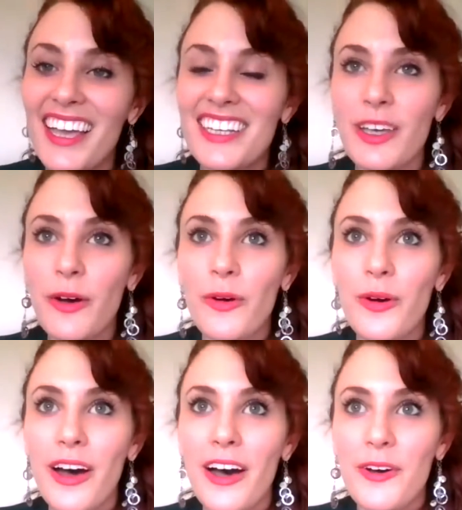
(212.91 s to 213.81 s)
So,
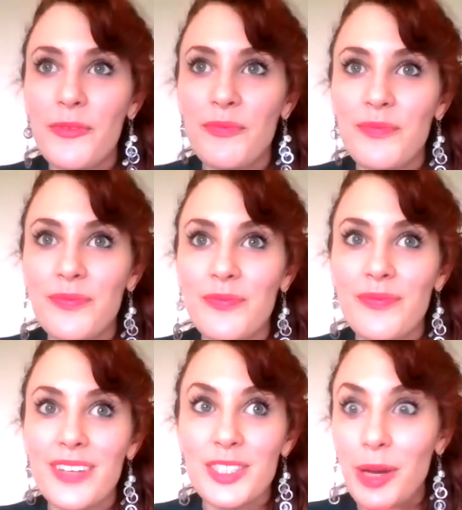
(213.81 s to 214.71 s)
um,
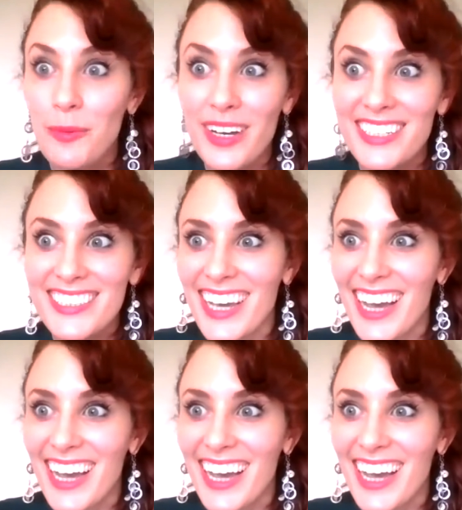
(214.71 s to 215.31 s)
so I went.